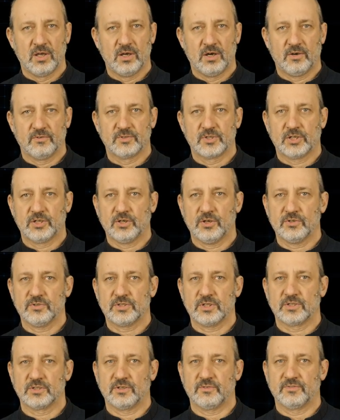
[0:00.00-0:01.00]
of the
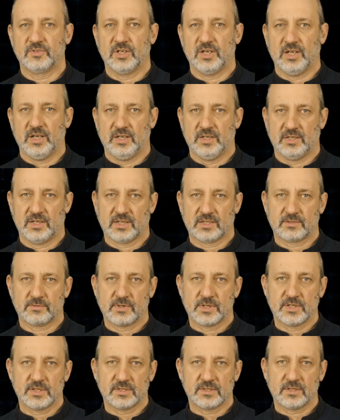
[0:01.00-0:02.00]
content of the index
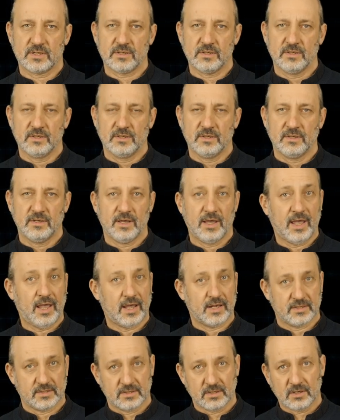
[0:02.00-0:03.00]
register
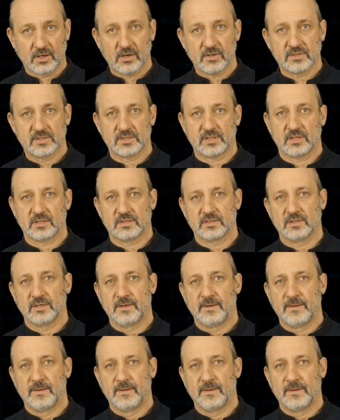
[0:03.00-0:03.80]
and the constant.